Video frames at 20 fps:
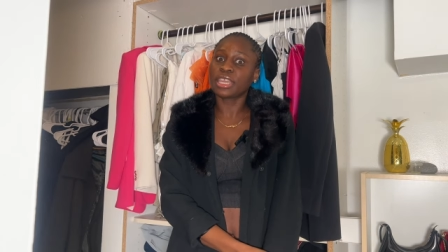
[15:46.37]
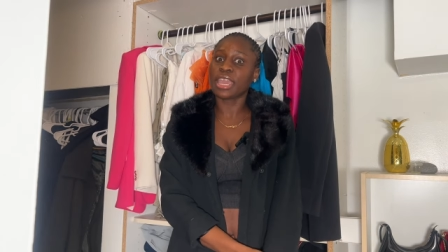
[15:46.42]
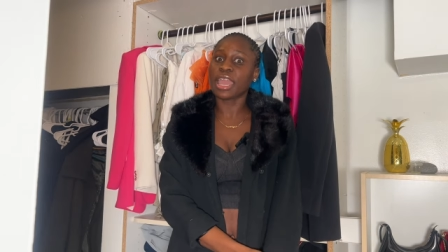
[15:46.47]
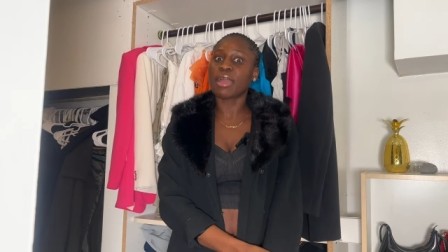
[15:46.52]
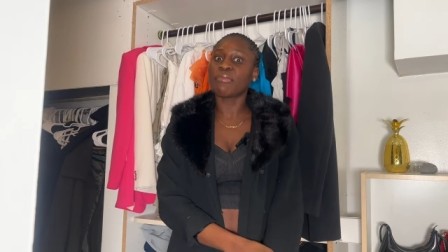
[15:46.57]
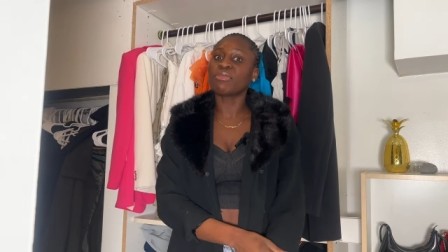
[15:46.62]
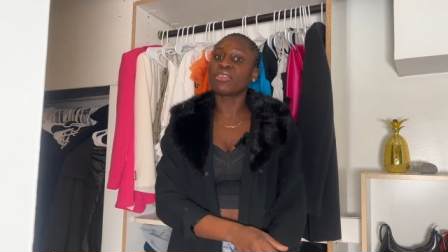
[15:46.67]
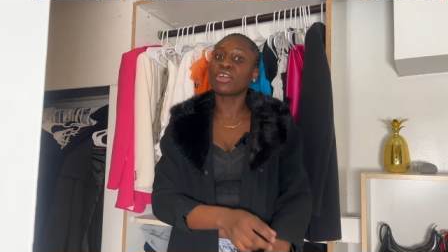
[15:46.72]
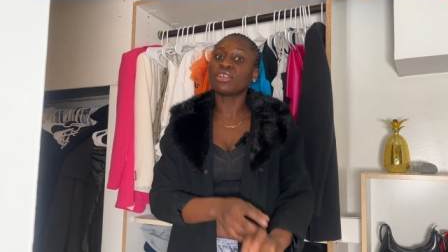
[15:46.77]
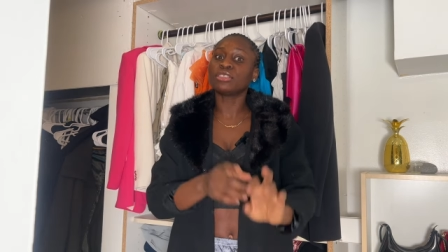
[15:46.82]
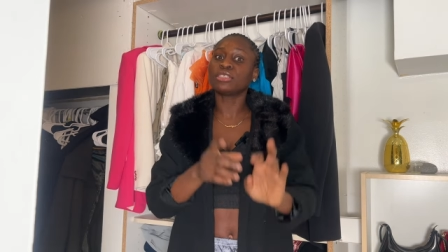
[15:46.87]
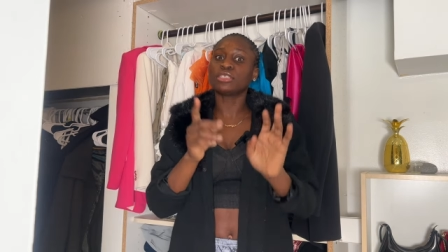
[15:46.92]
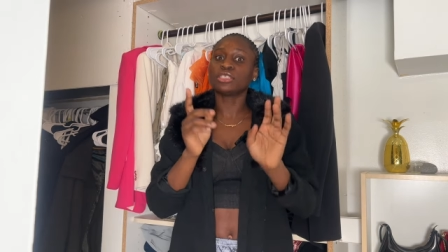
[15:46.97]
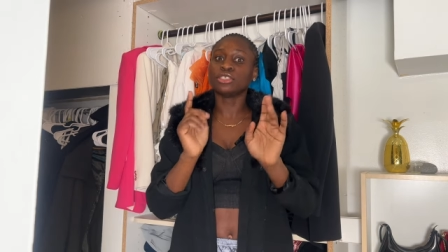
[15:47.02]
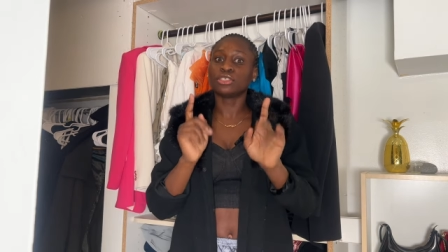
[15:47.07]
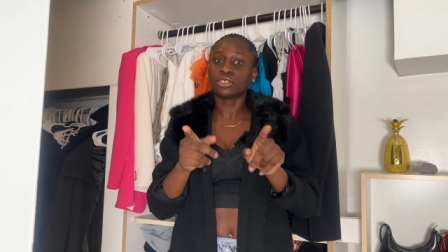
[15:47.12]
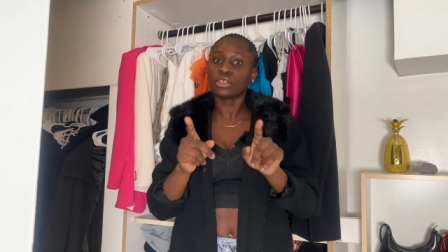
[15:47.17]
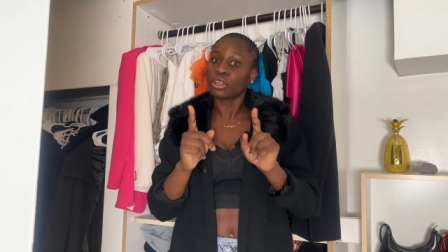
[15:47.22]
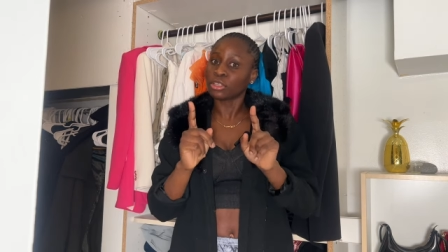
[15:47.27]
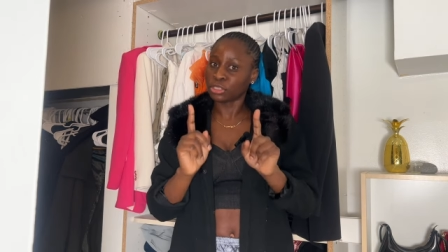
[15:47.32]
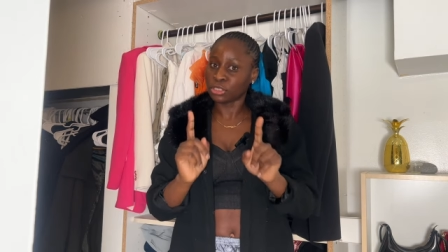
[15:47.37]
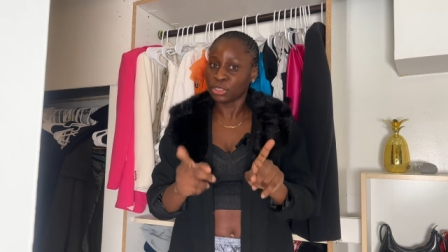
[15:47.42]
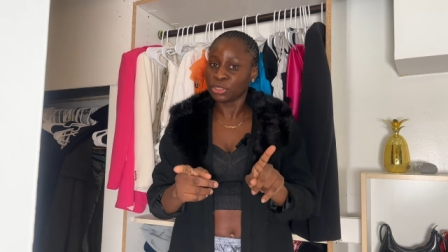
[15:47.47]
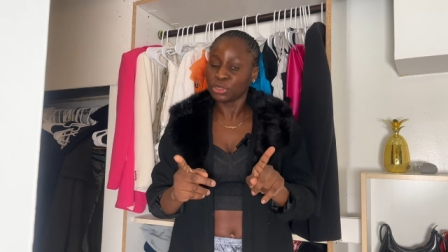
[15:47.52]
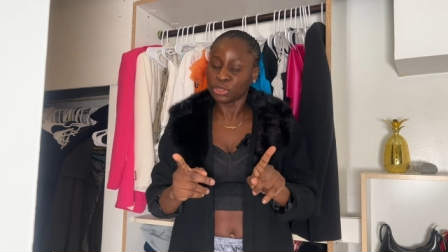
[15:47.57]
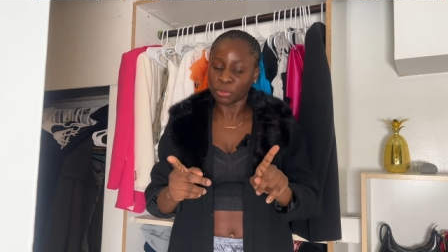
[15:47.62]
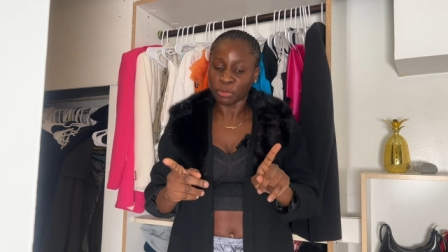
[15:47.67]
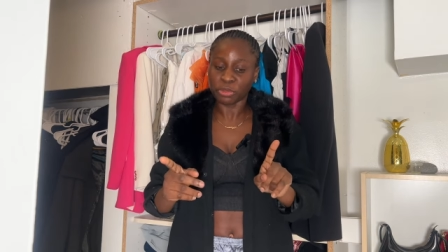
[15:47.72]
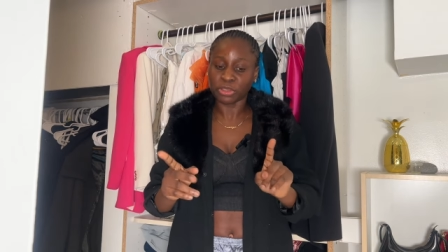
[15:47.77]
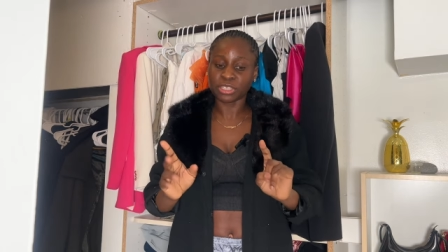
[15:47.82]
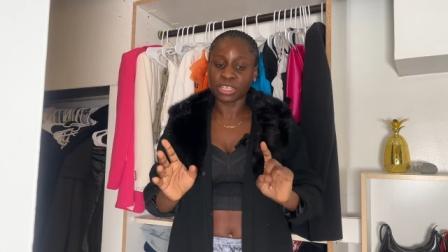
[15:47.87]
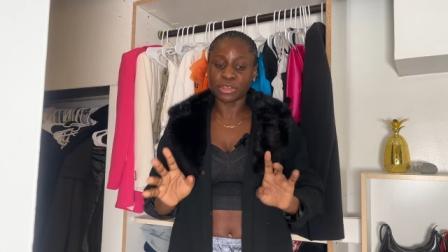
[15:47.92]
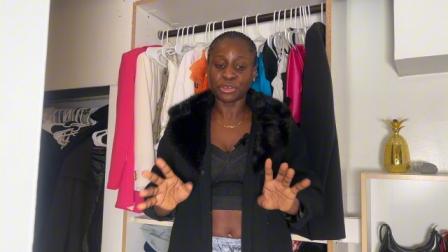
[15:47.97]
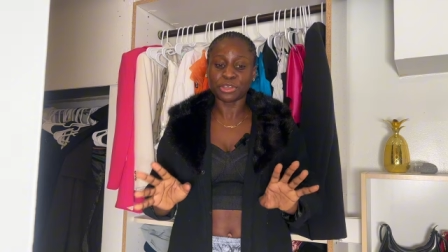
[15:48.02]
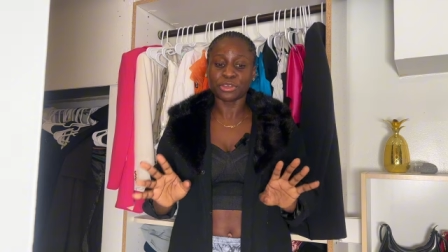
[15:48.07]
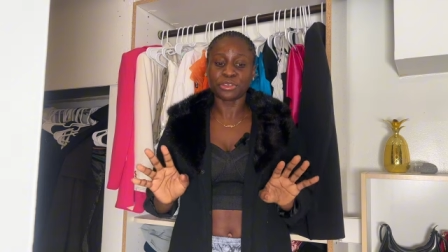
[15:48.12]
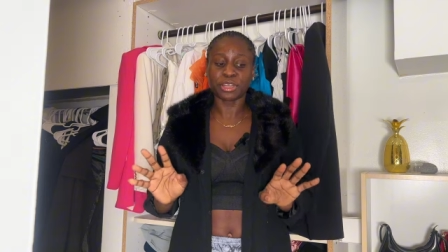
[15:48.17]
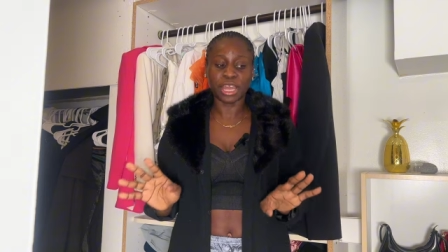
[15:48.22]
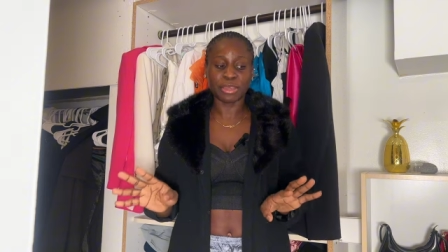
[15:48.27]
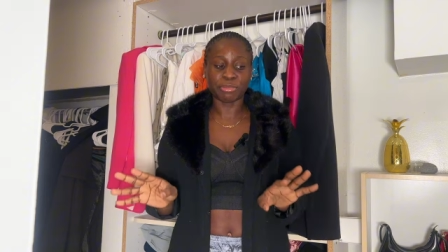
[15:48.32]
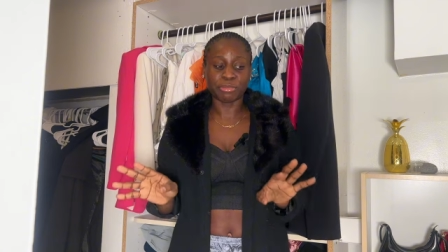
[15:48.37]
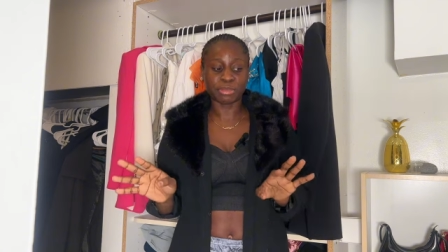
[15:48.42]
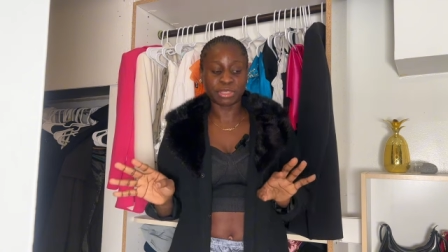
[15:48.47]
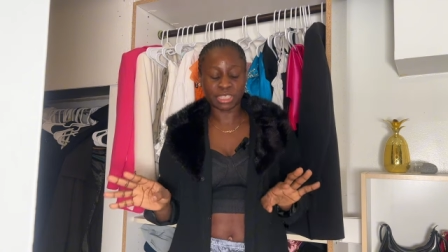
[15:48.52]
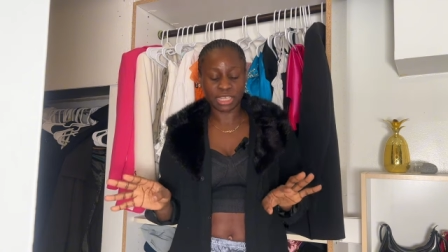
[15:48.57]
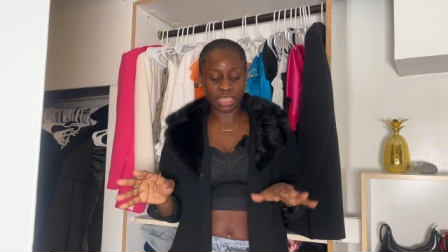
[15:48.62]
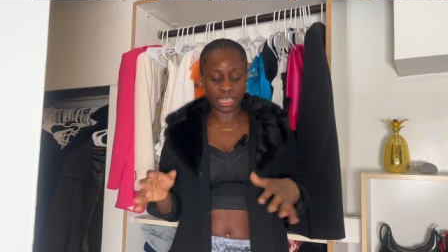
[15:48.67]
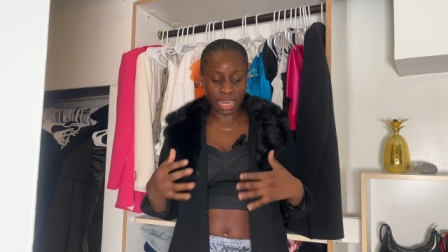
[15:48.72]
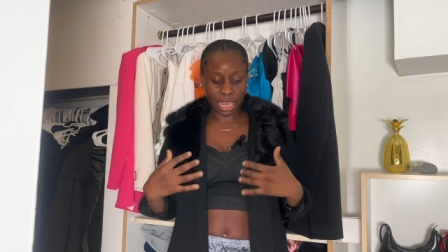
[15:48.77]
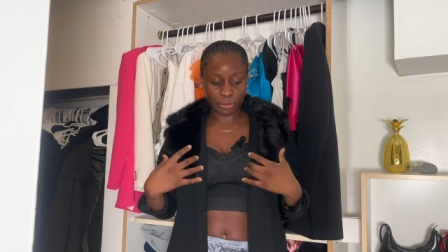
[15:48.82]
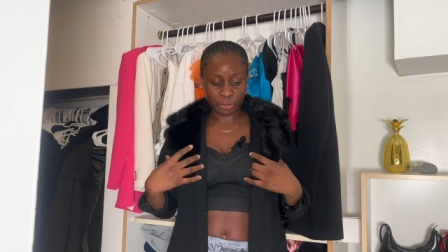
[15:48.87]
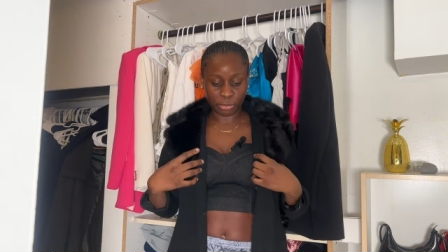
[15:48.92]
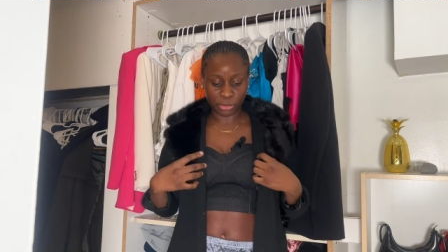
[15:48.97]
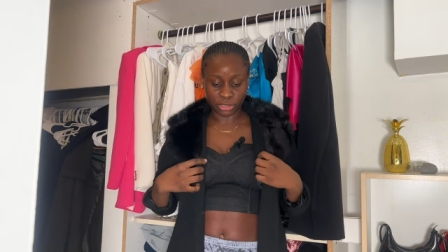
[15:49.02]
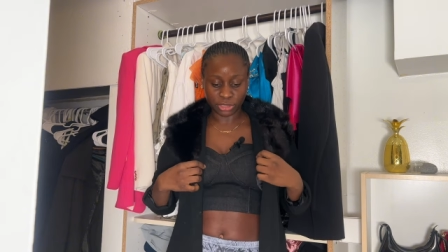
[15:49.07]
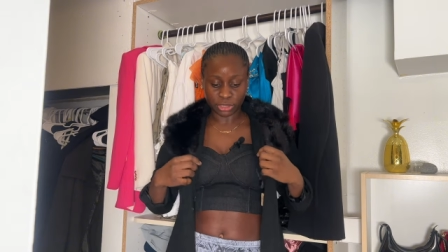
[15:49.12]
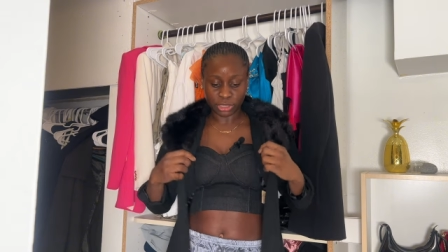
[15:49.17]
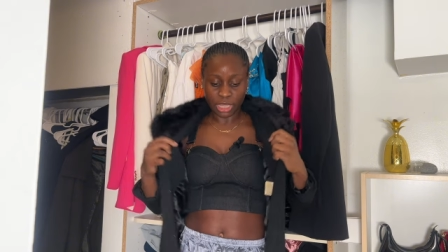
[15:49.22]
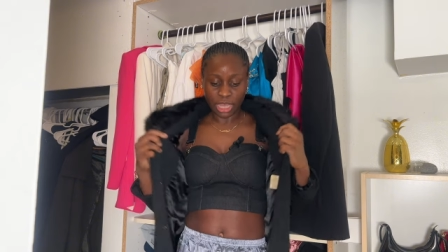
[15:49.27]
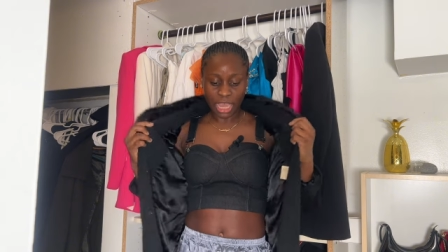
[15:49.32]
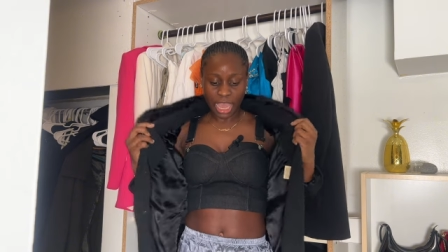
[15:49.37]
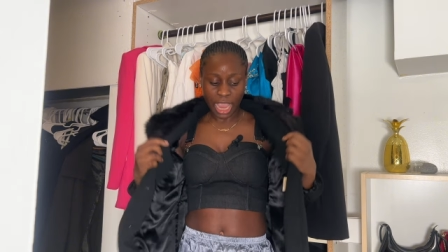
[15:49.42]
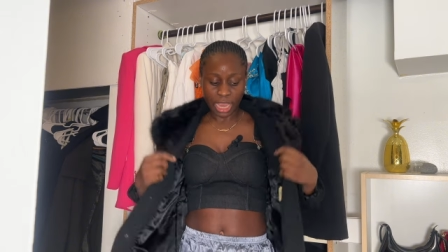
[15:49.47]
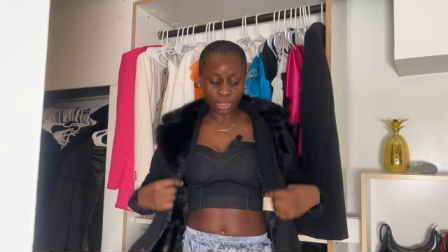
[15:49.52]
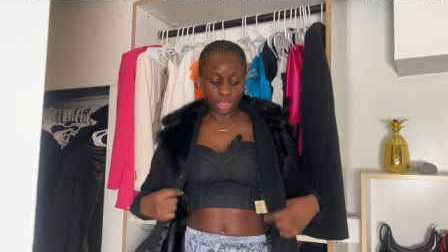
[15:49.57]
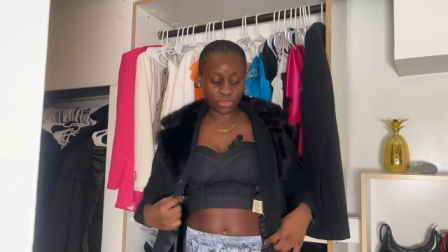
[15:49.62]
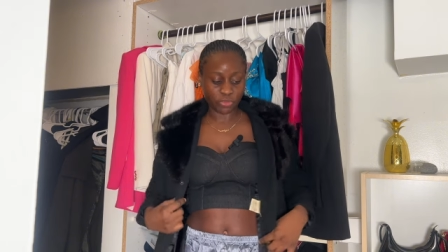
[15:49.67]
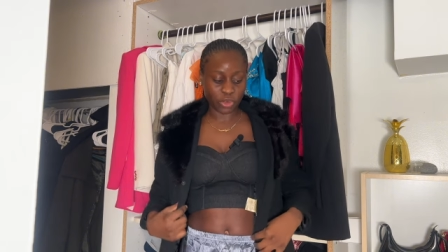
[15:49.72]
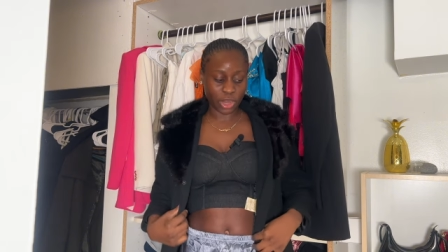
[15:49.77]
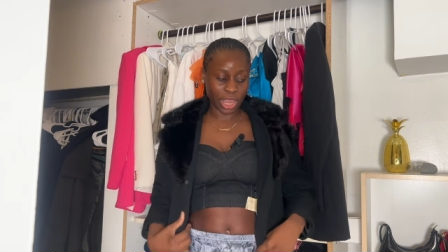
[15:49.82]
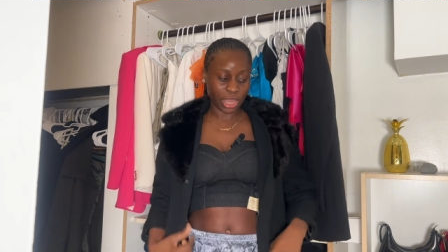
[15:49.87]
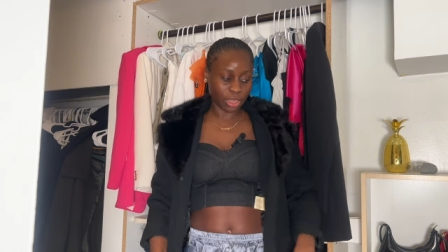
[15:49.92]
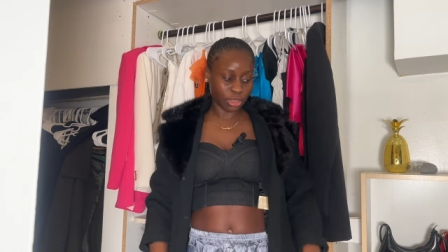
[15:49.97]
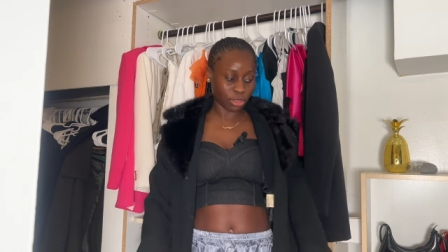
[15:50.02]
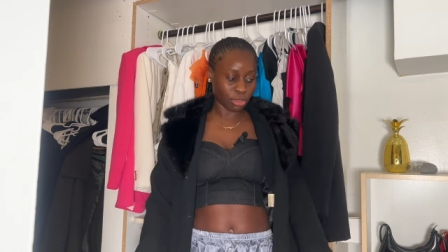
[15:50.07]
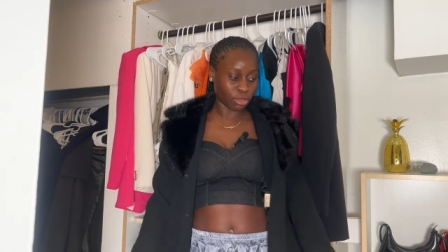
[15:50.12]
I'm not insulting you because I know you don't like me saying that, but I just feel like